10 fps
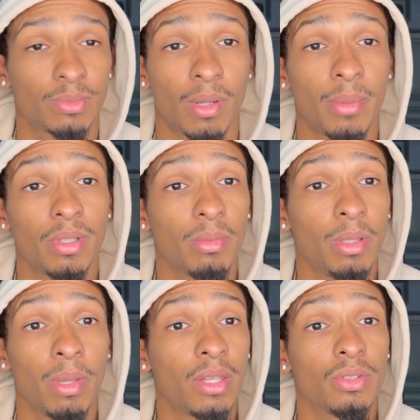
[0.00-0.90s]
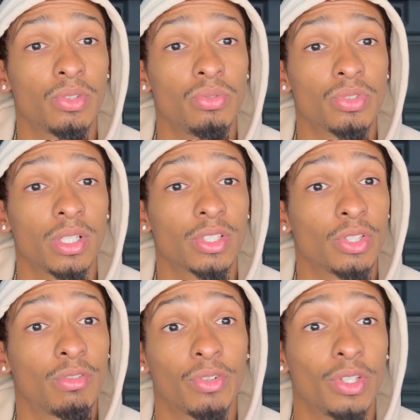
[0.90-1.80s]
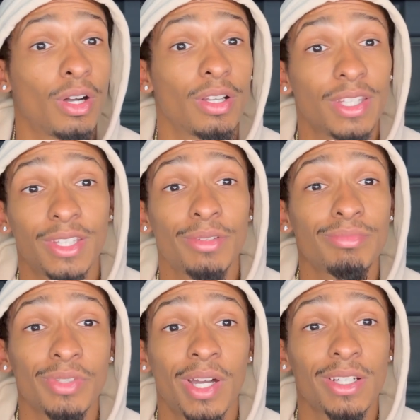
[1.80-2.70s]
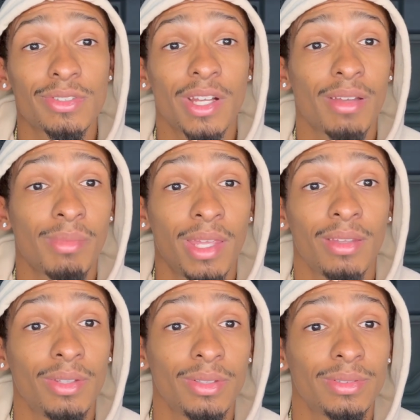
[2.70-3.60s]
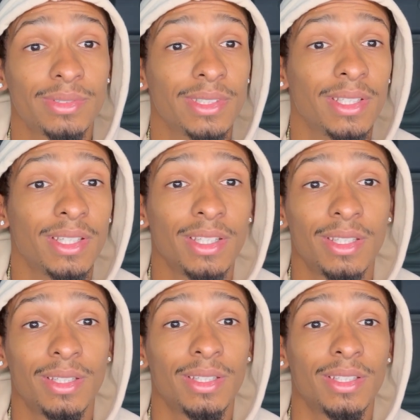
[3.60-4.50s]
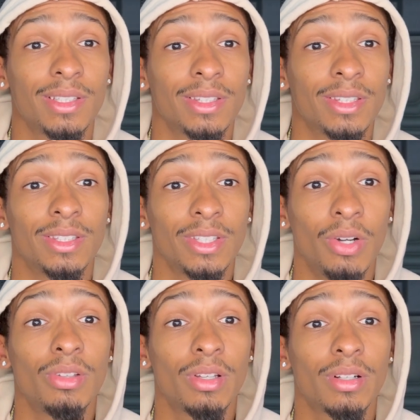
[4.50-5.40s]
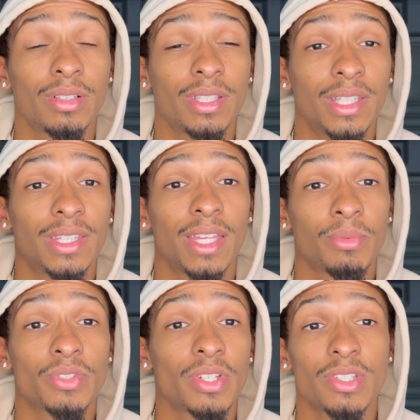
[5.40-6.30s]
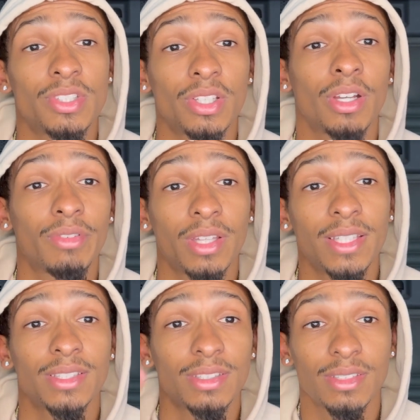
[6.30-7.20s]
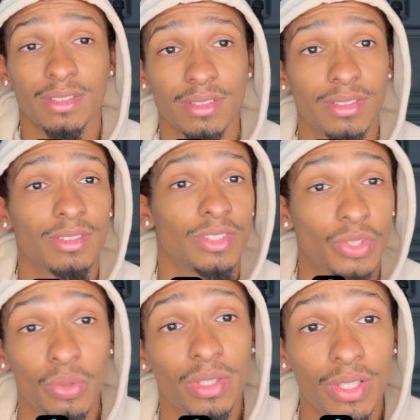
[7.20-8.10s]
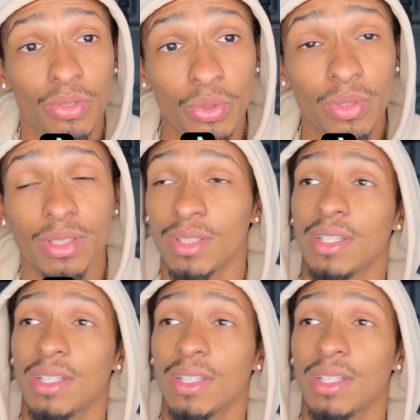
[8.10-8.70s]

Probably gonna be a manual 2 truck. So for y'all that don't know how to drive manual, go learn and get that restriction taken off your license. Do it. Go do it.